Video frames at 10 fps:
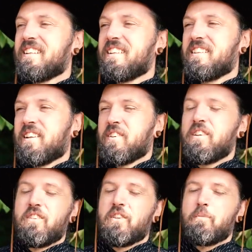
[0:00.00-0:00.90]

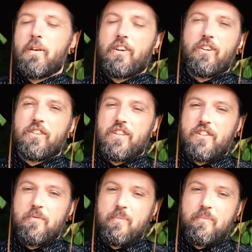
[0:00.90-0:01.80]
you've probably heard
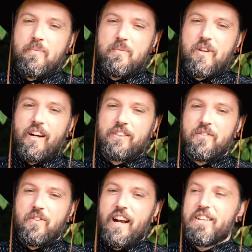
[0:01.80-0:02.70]
this, you talk to
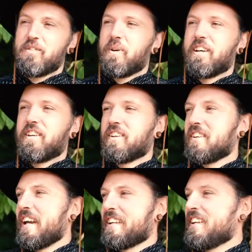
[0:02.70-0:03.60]
friends while you're
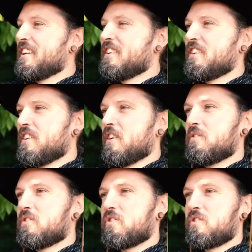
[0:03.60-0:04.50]
like,
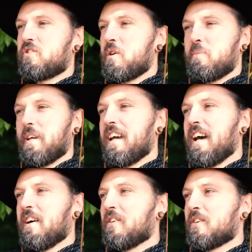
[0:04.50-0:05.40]
tripping
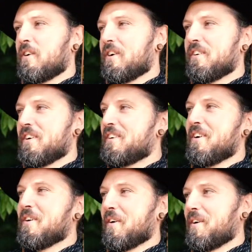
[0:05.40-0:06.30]
out
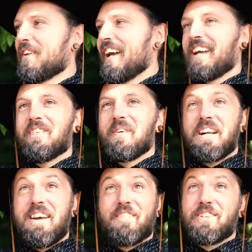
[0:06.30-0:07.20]
or like
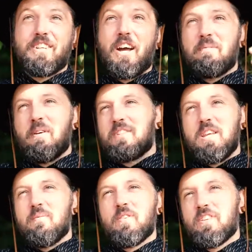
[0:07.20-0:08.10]
whatever, talking about
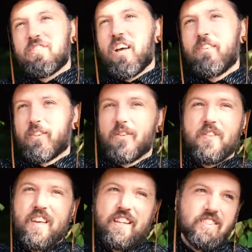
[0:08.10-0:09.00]
deep philosophical
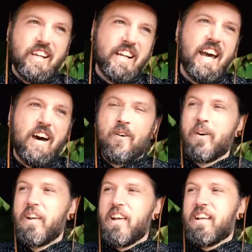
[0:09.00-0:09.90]
things like how
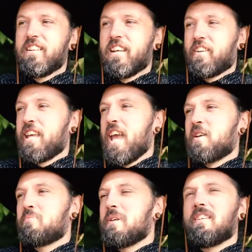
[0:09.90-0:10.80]
there
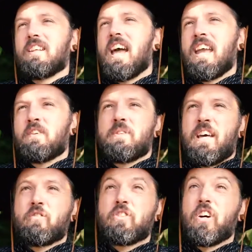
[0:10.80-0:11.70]
can't be light
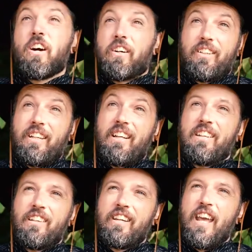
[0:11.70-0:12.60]
without dark,
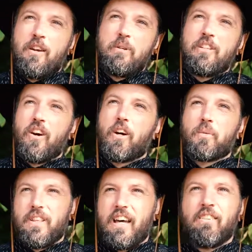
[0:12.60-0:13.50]
and there can't be dark
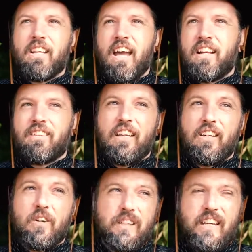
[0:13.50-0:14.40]
without light. They
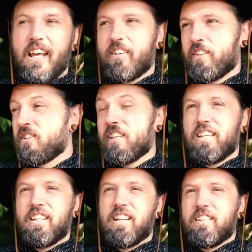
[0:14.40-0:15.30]
go together, the
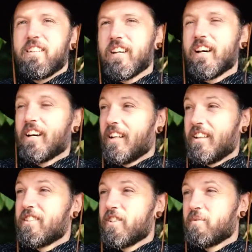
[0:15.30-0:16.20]
yin and the yang.
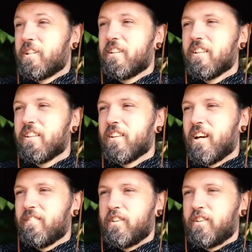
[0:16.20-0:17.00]
And this is what the law of